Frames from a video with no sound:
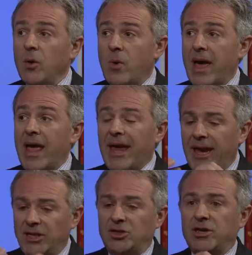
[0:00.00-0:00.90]
where
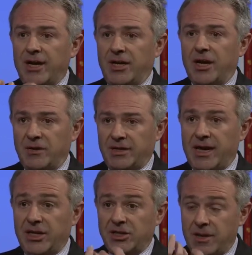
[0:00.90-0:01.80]
each trade
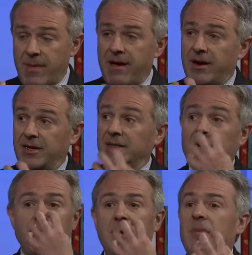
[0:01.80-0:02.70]
negotiation, America is
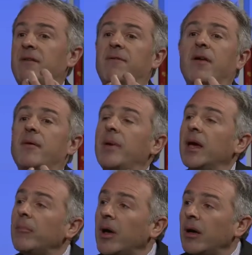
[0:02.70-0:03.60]
going to be by far the
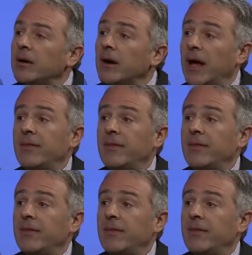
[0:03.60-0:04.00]
bigger partner,